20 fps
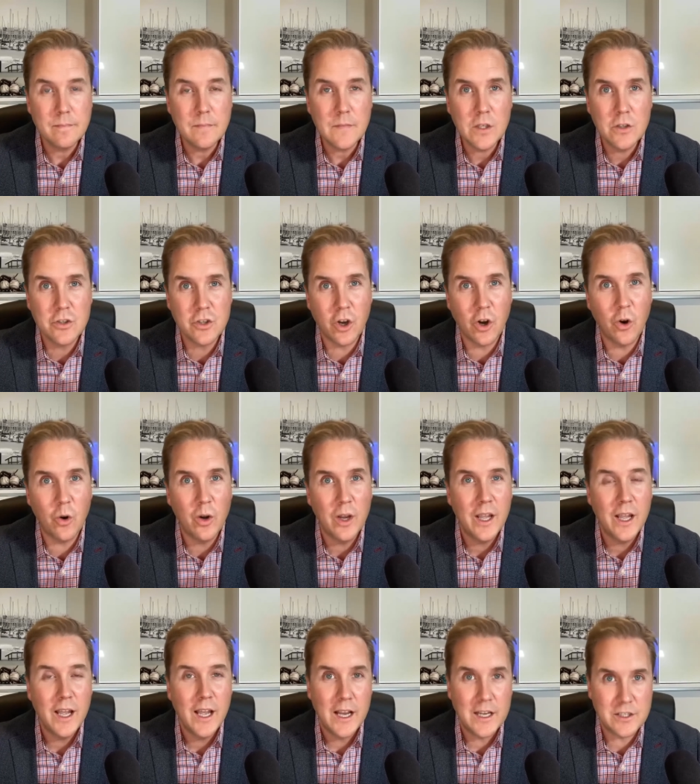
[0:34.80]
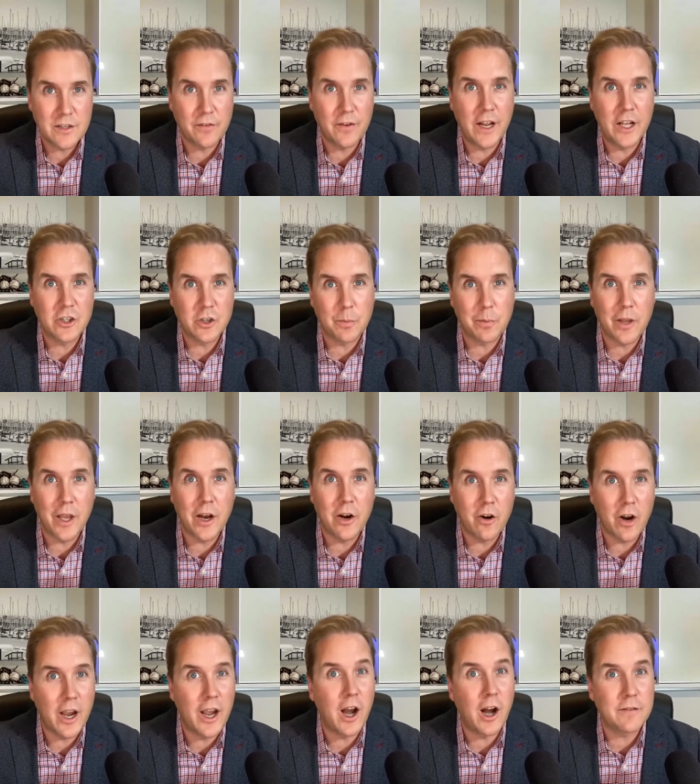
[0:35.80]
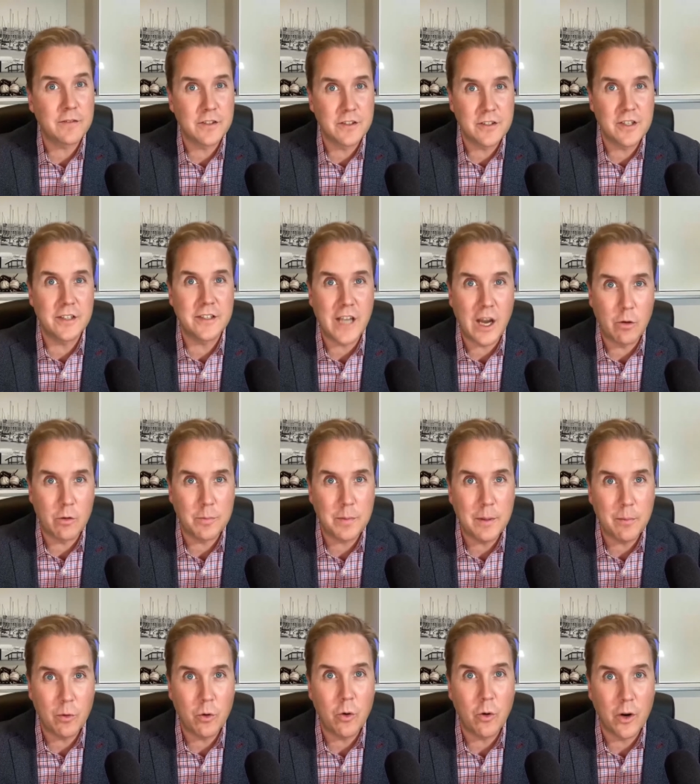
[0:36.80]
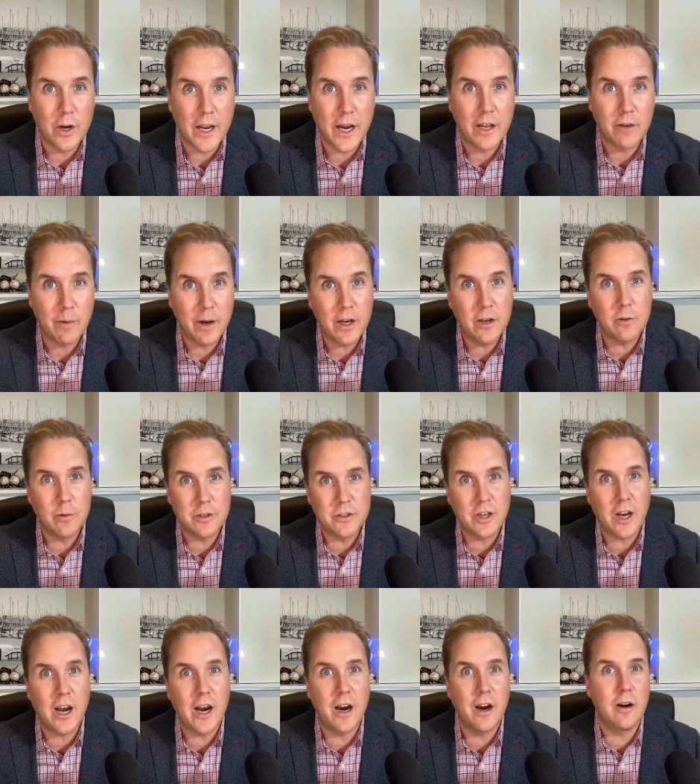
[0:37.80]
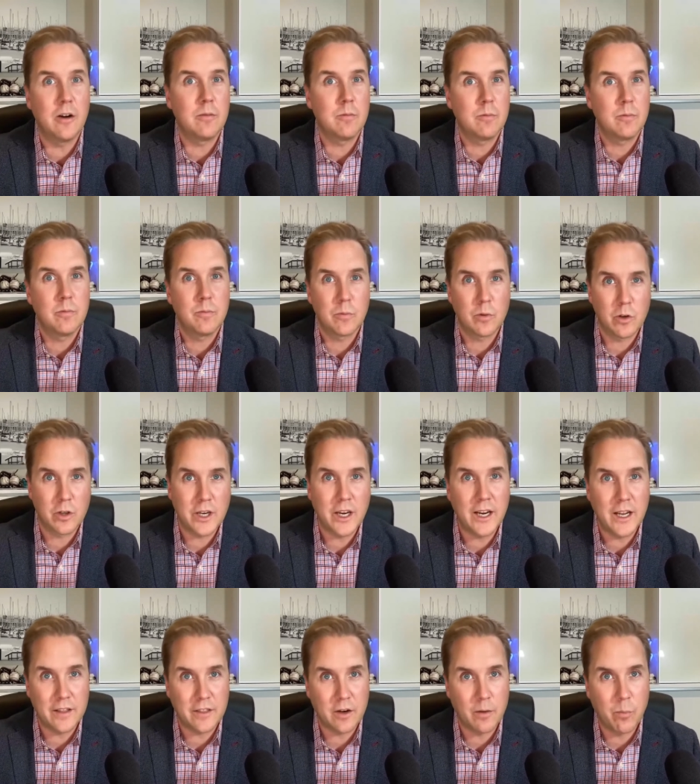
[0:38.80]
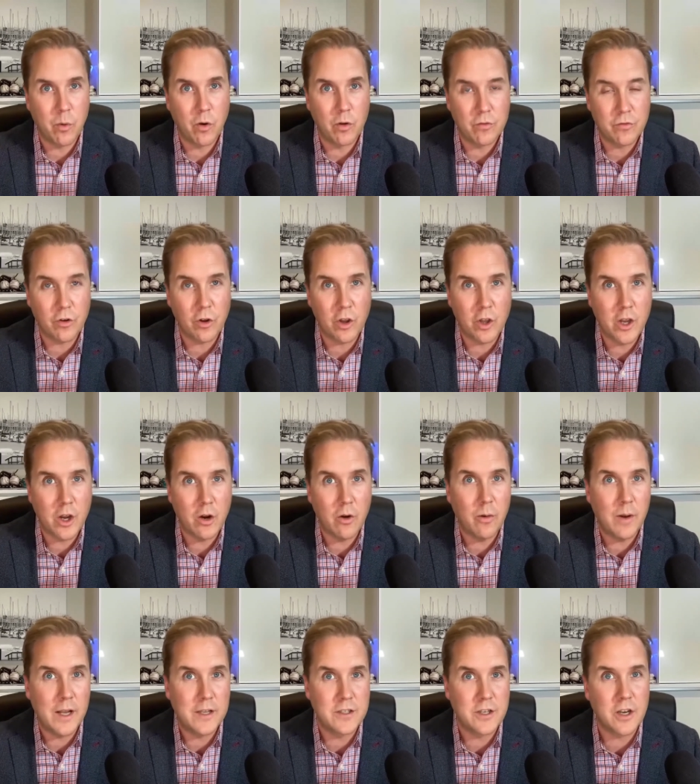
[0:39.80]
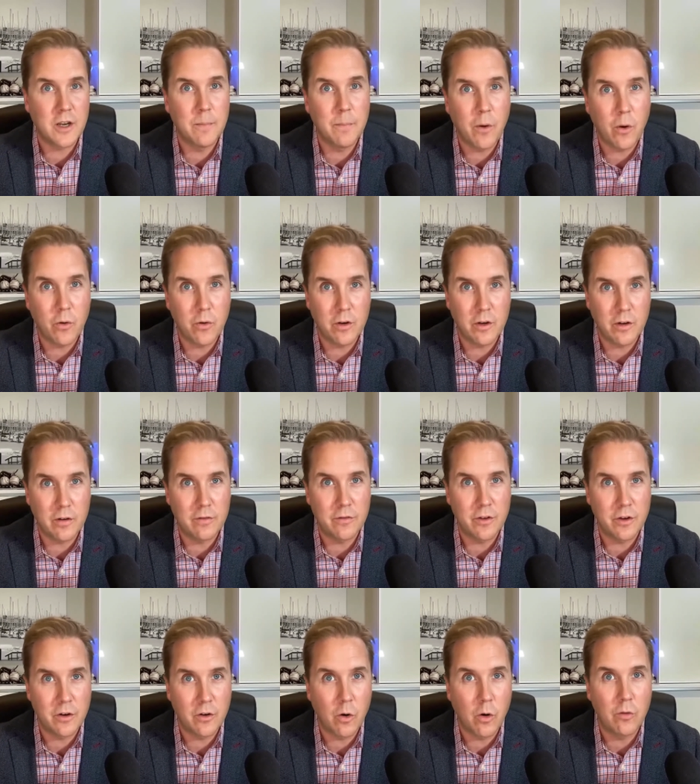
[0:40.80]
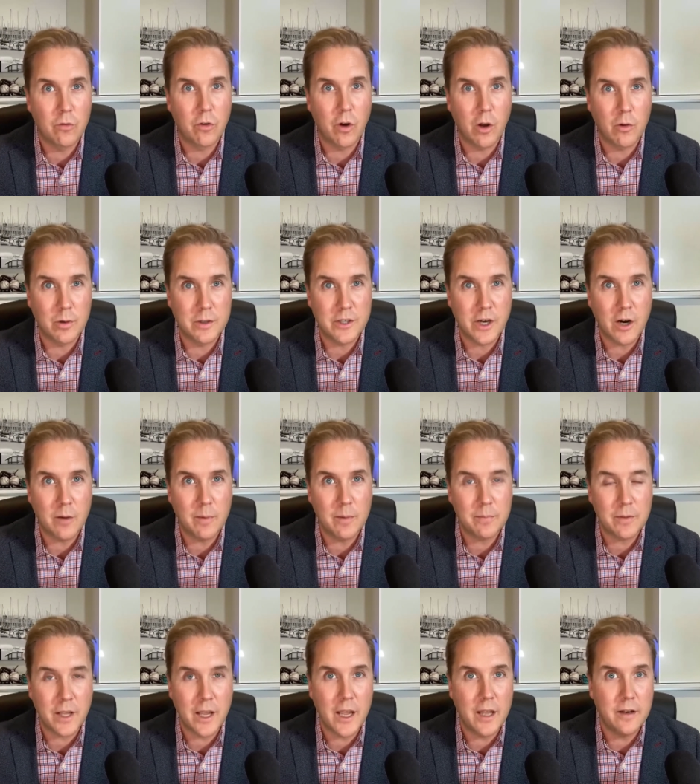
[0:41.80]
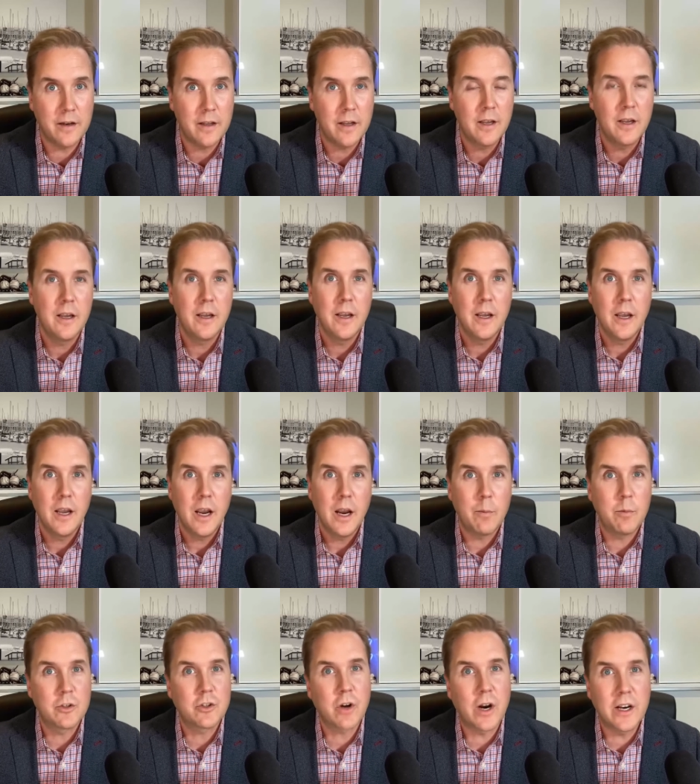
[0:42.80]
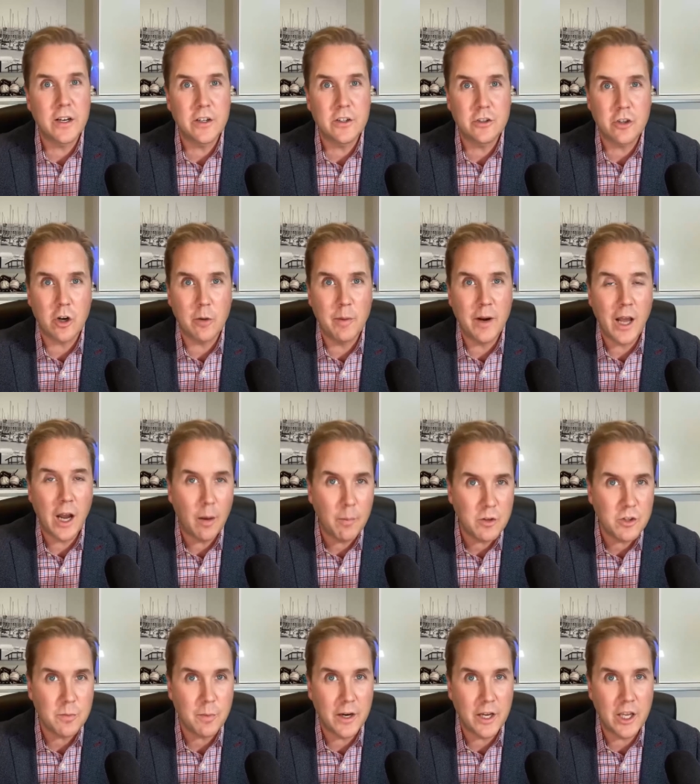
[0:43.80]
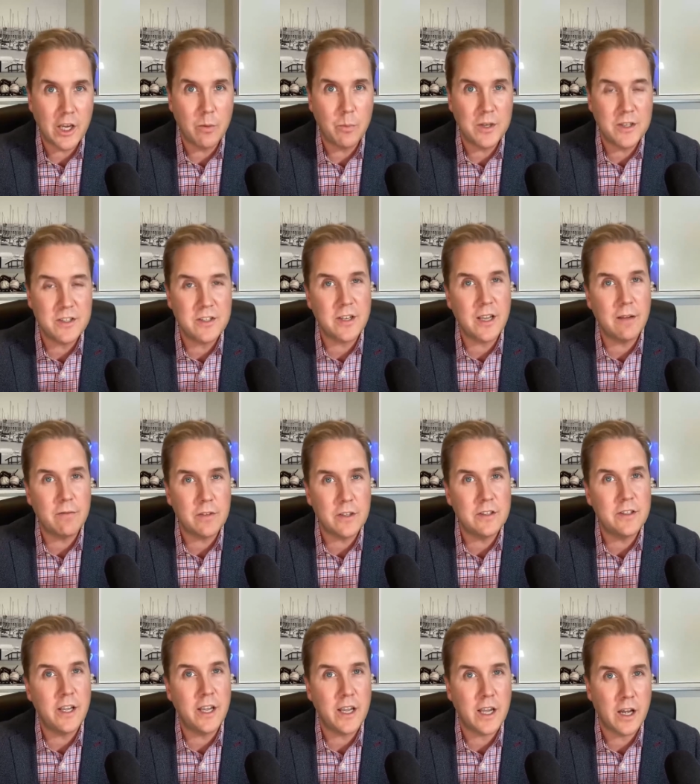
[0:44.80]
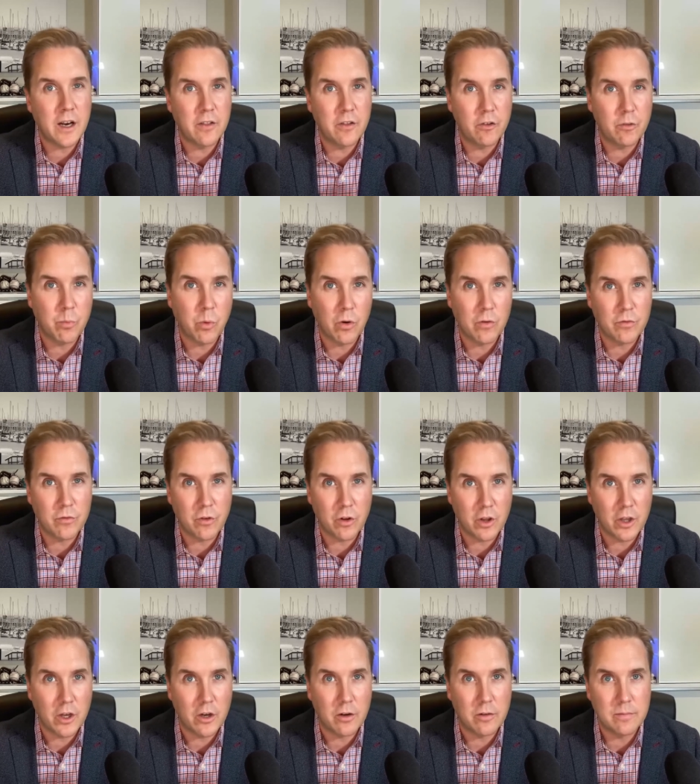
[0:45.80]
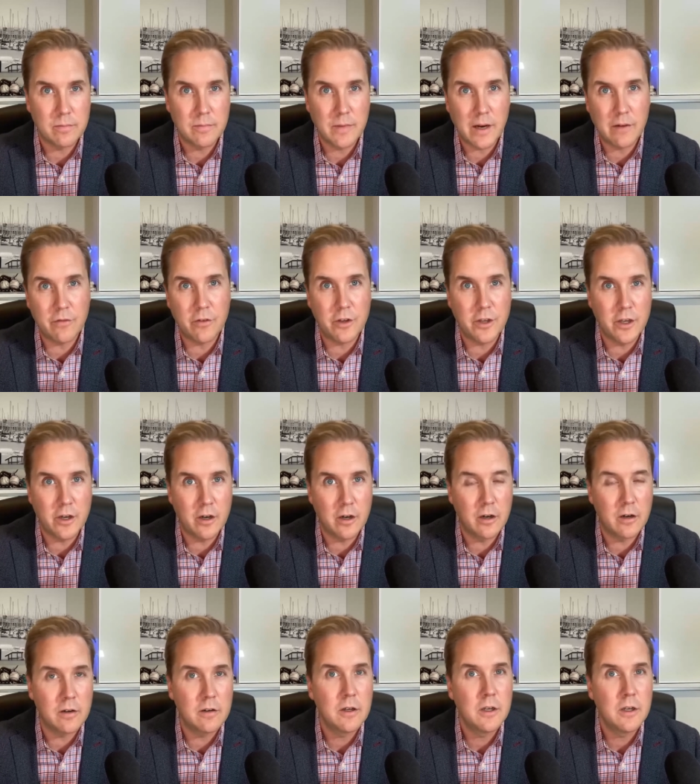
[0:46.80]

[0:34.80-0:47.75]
So as a financial planner, I often sit down with people who are getting ready to retire. We're looking at their portfolio as a component of their overall retirement plan. And we're trying to determine how much money can we safely take out of this portfolio every year